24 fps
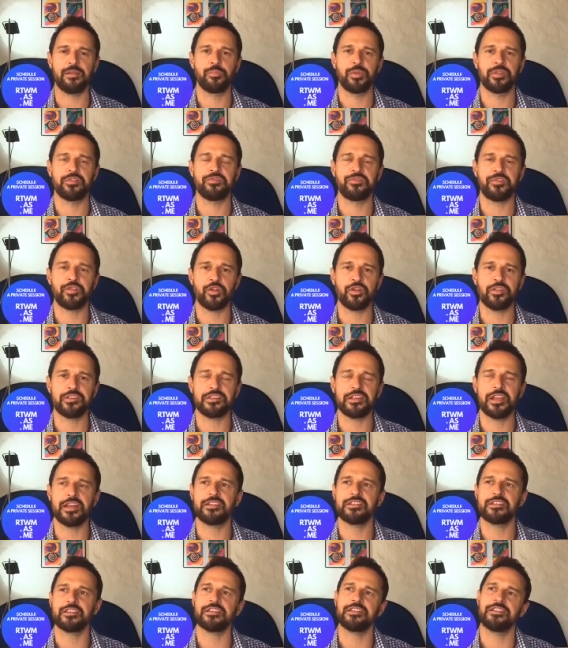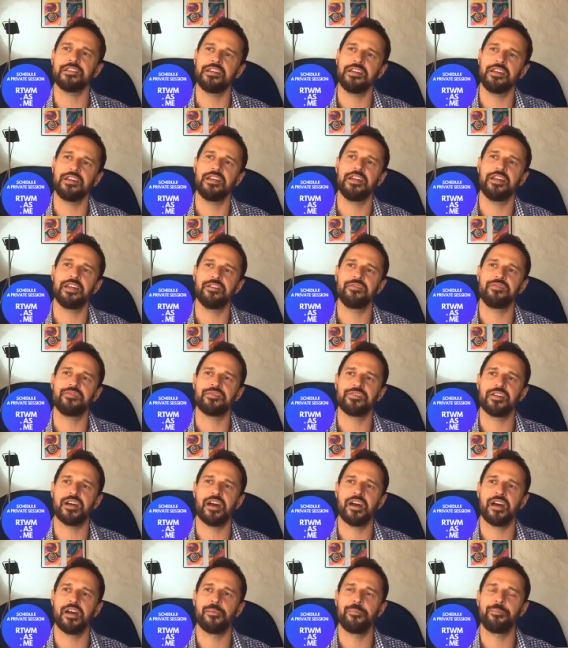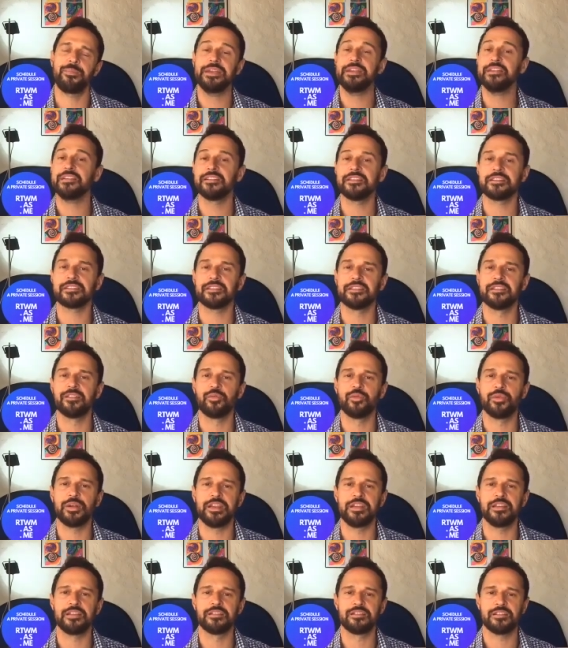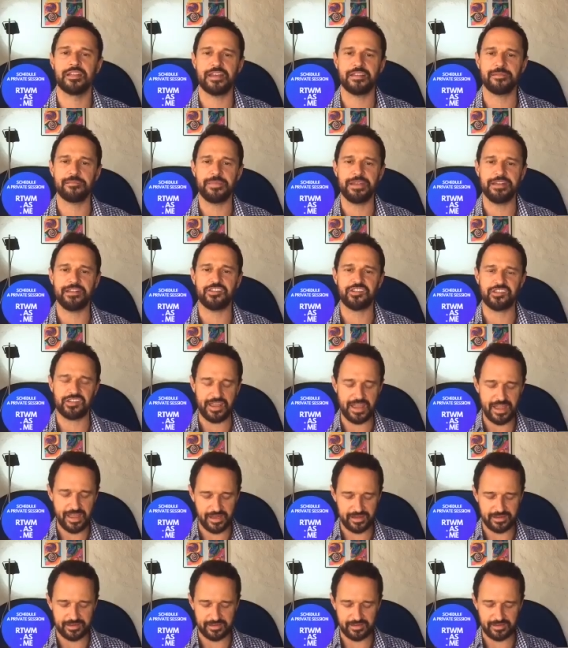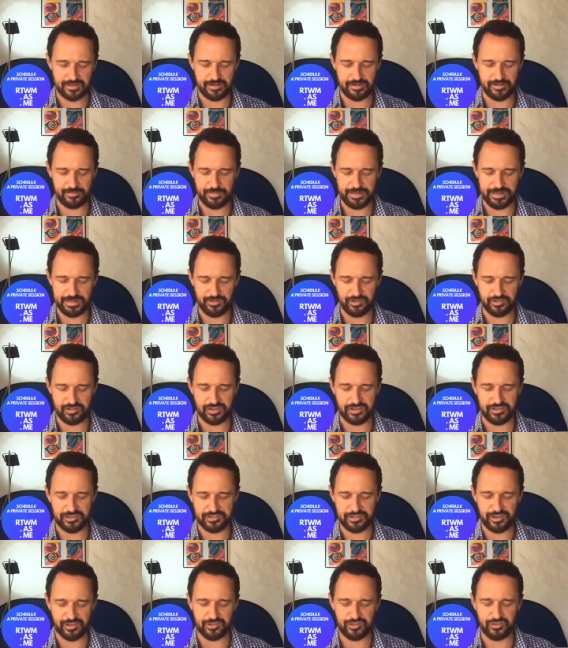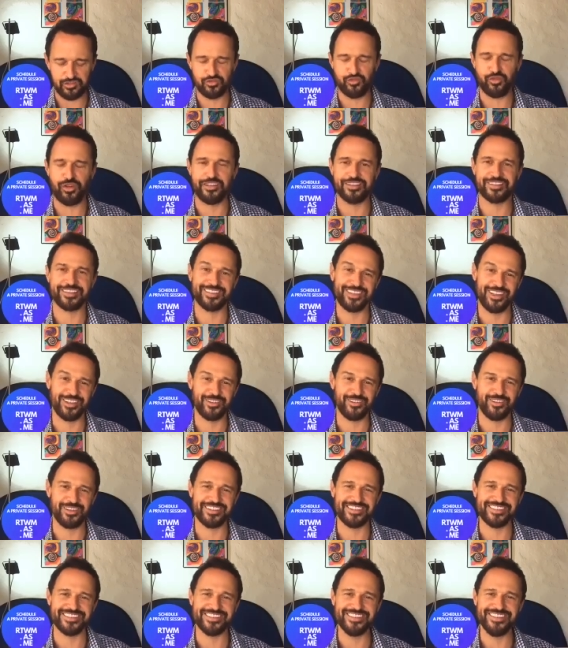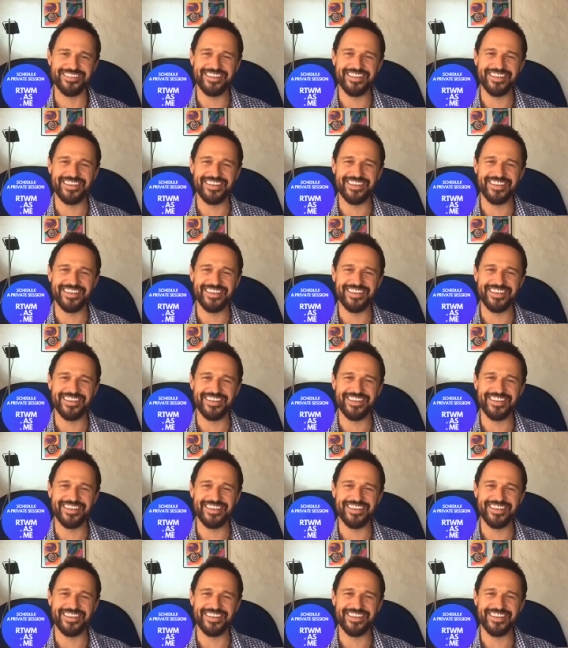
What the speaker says: But first, let's just see if Biden's going to win. Let me check, because I started to ask that question.